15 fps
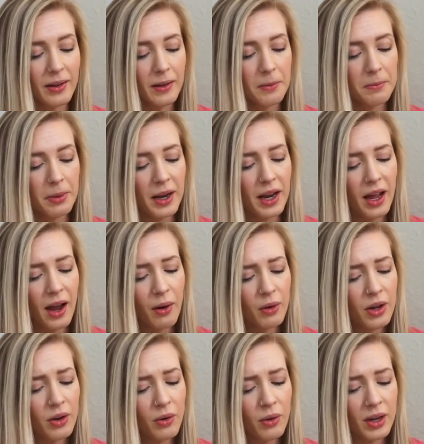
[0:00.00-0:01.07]
"But how are
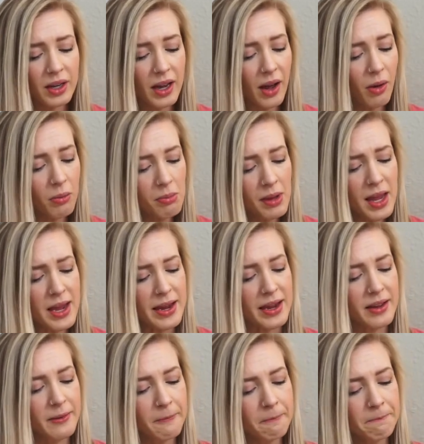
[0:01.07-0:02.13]
you going to help
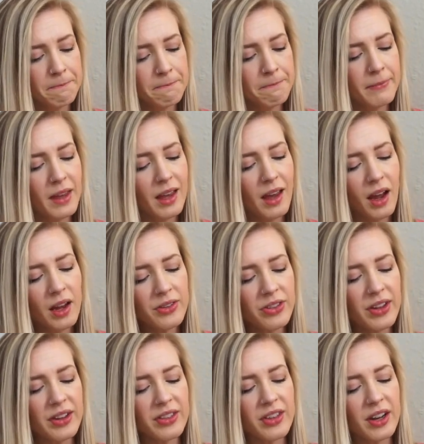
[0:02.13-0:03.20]
me?" "I
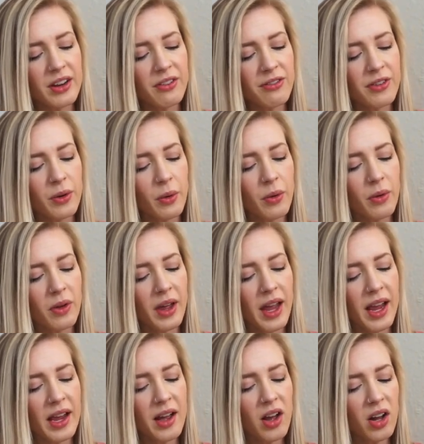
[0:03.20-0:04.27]
think that if you'll
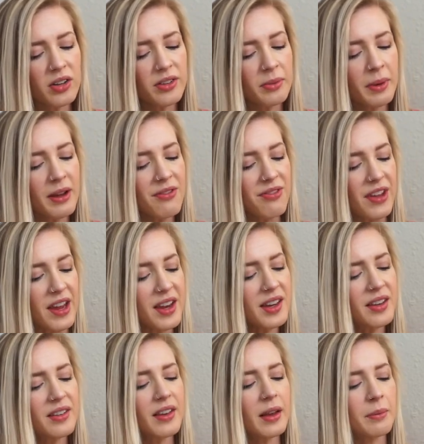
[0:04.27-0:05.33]
hang onto my
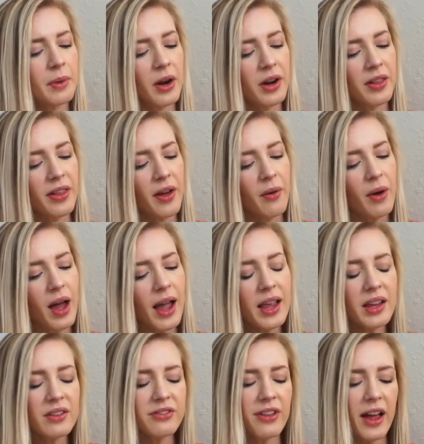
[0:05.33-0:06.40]
feet," said Margalo, "I
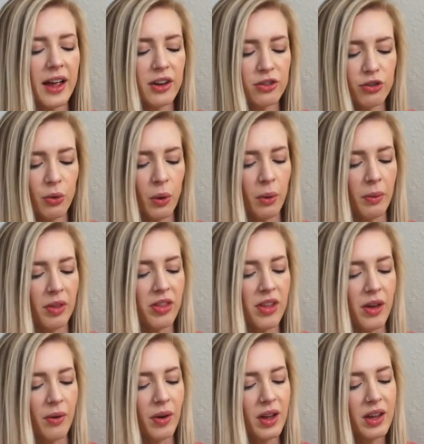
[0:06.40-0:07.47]
can fly ashore with
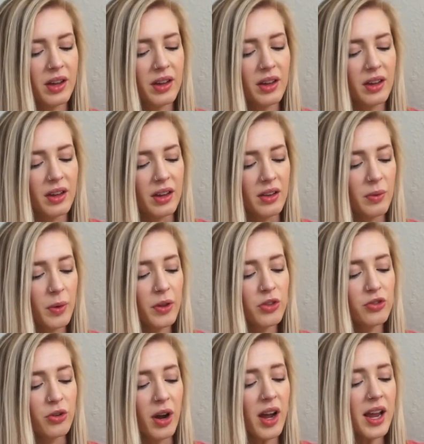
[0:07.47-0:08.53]
you. It's worth
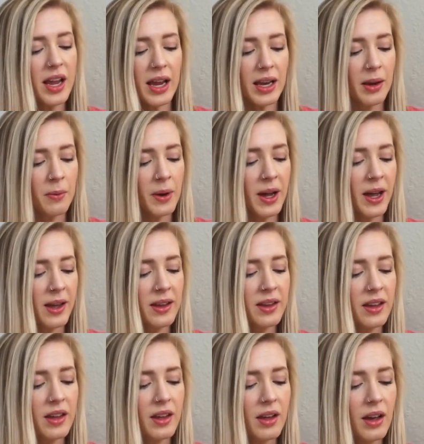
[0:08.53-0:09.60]
trying anyway.
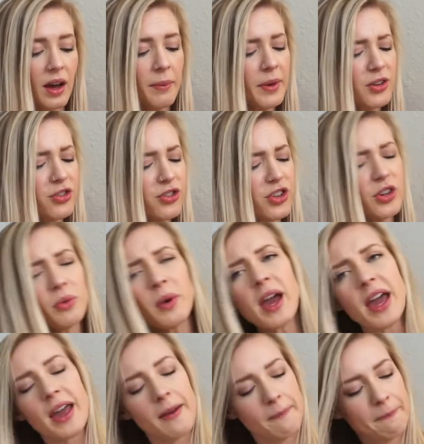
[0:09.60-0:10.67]
How much do you weigh?"